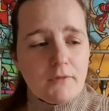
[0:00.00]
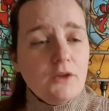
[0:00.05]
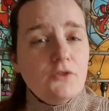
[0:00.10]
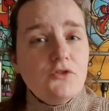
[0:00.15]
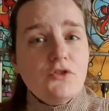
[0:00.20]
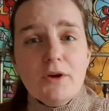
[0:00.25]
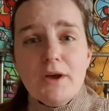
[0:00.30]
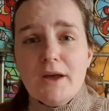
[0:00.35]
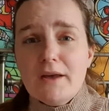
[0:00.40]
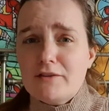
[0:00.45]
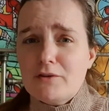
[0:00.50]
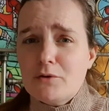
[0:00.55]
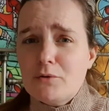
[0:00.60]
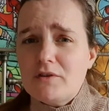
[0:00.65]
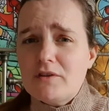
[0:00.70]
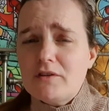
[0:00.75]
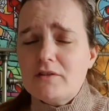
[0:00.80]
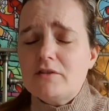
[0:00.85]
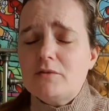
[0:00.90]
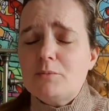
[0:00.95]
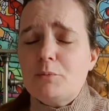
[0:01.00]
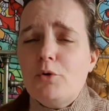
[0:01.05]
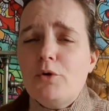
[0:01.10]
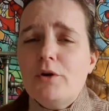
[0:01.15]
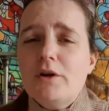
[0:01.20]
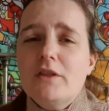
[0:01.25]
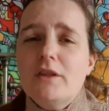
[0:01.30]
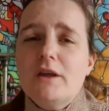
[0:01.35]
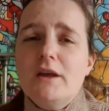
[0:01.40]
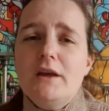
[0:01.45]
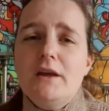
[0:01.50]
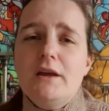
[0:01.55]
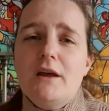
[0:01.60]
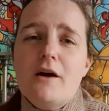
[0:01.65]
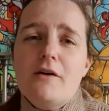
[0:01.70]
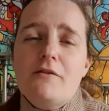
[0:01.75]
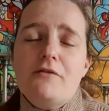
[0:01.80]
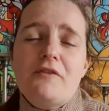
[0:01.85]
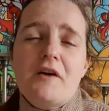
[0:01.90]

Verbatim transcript: So yeah, so it's exploring the uh,